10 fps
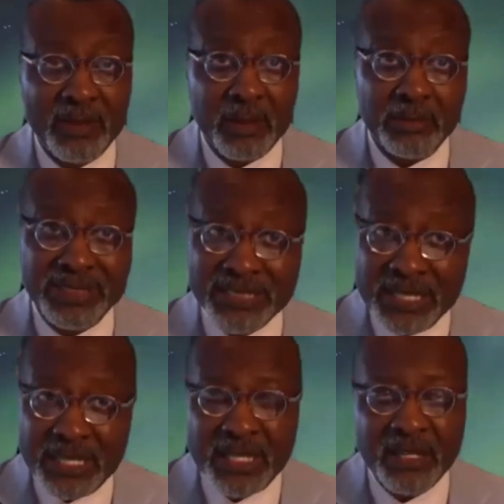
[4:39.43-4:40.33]

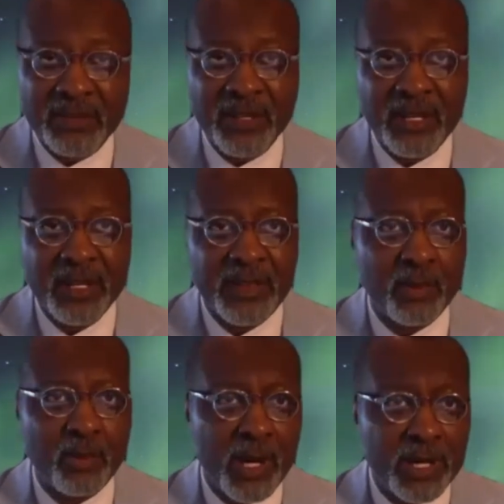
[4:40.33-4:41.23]
believe
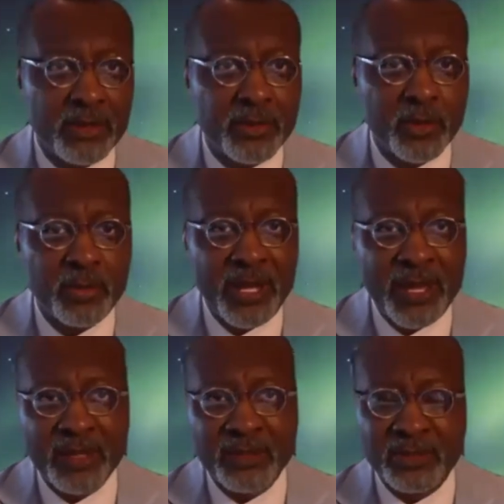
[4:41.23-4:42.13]
that one group
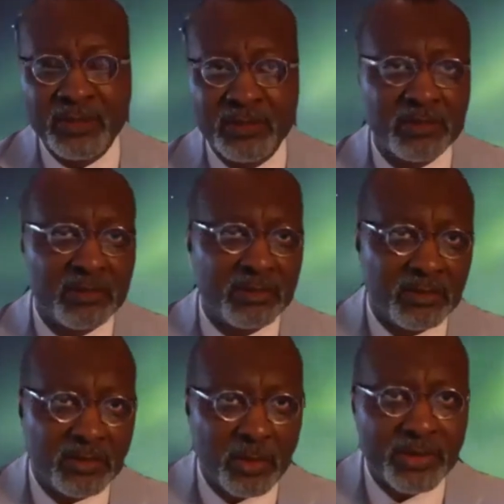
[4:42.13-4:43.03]
has
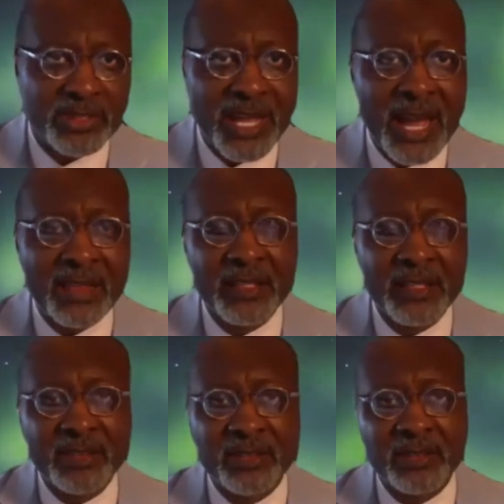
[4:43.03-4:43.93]
certain
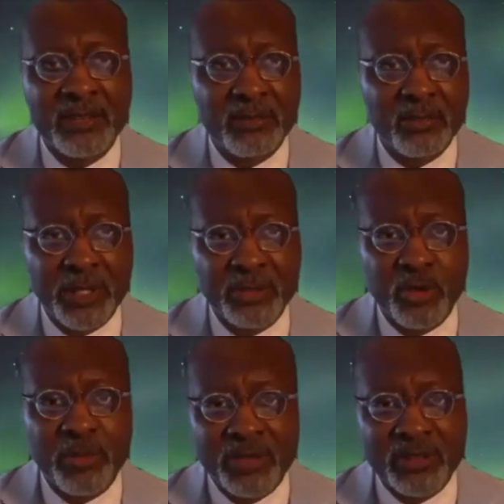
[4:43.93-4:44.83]
talents and one
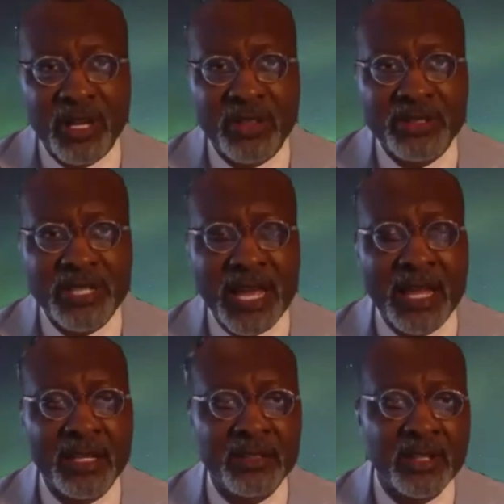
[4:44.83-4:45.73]
group has another
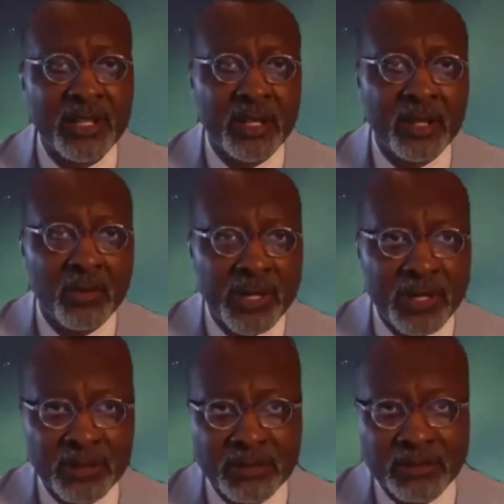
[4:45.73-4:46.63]
talent,
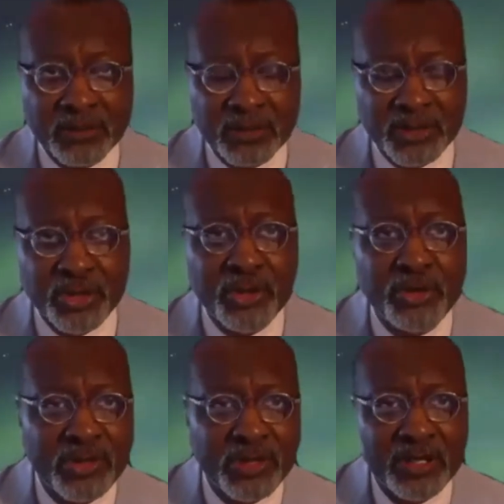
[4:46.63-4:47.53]
when the
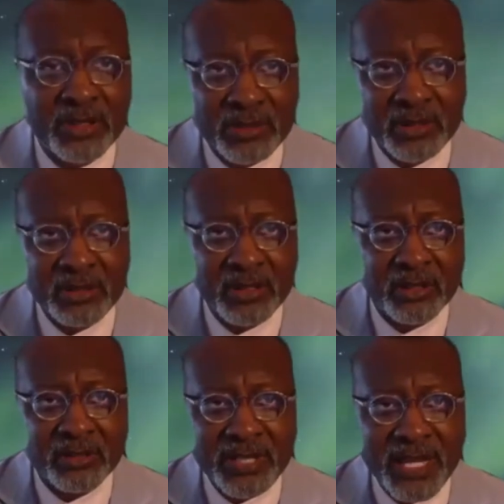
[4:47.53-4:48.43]
truth is, you
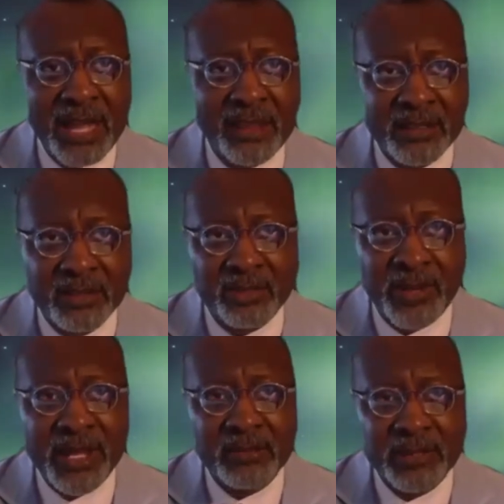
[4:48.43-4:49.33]
know, talent is
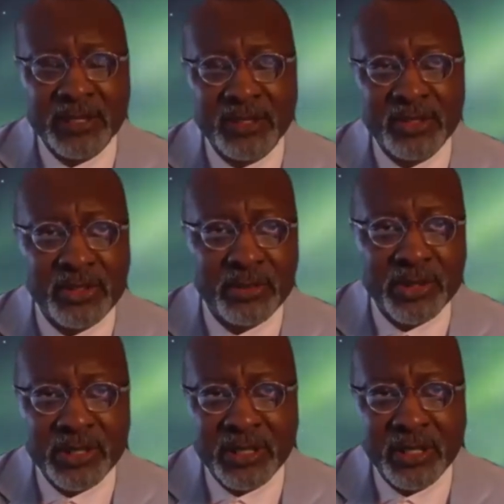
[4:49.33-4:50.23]
randomly
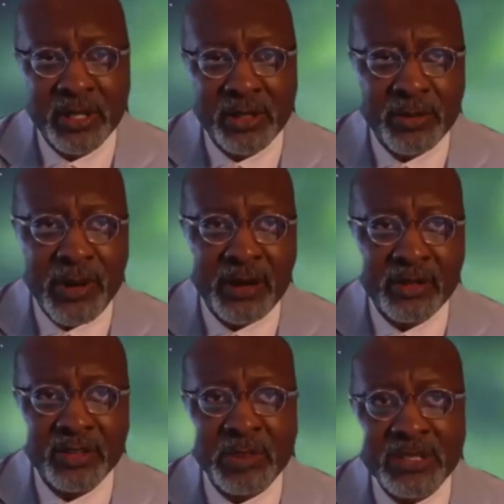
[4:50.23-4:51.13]
distributed throughout our
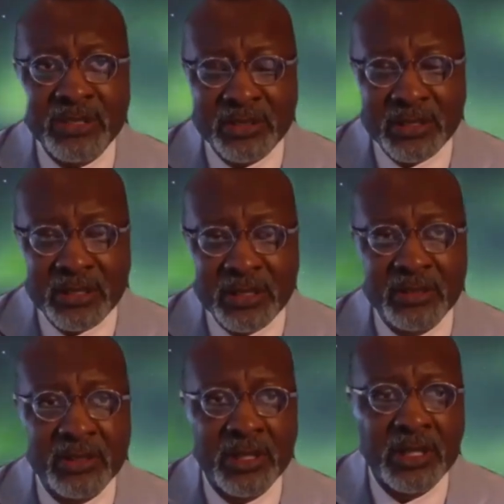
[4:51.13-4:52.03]

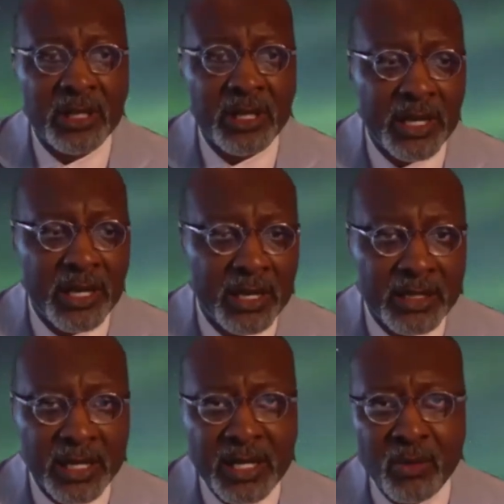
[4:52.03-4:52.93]
species, and
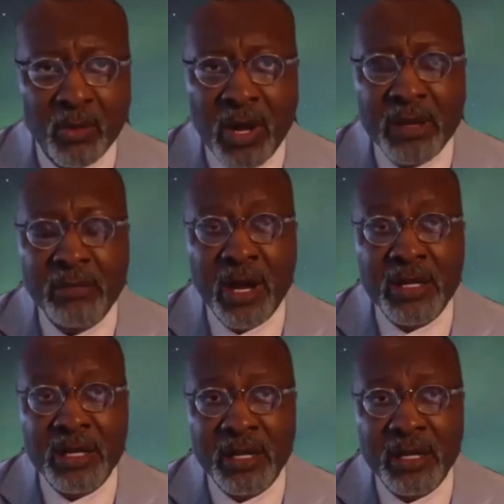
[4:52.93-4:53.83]
anyone
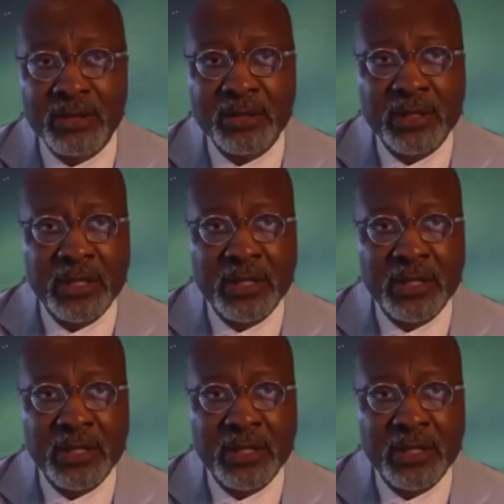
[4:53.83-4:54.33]
among us